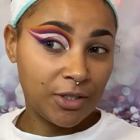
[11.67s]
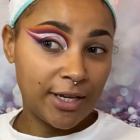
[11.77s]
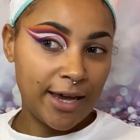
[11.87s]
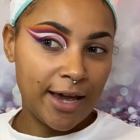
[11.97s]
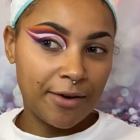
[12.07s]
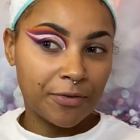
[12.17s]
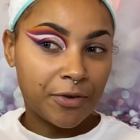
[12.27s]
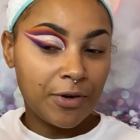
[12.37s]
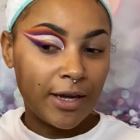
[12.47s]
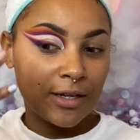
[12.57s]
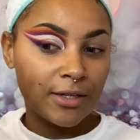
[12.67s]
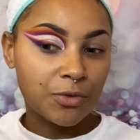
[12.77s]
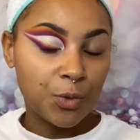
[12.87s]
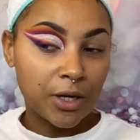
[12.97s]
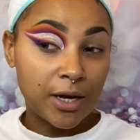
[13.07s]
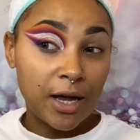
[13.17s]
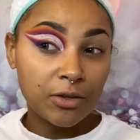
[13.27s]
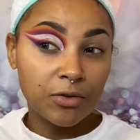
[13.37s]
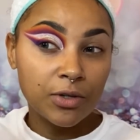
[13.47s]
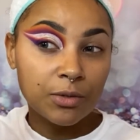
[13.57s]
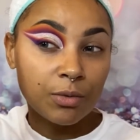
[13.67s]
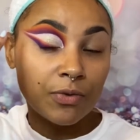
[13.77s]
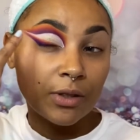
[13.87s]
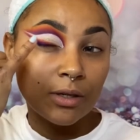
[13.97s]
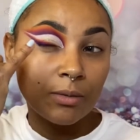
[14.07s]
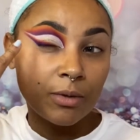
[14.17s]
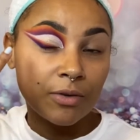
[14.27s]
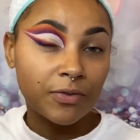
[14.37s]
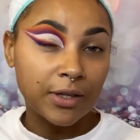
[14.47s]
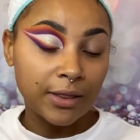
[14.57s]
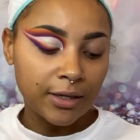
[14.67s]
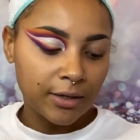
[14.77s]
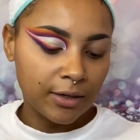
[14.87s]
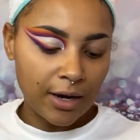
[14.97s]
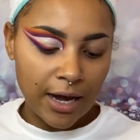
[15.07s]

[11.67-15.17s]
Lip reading: Today I have created this wing cut crease with a little bit of glitter.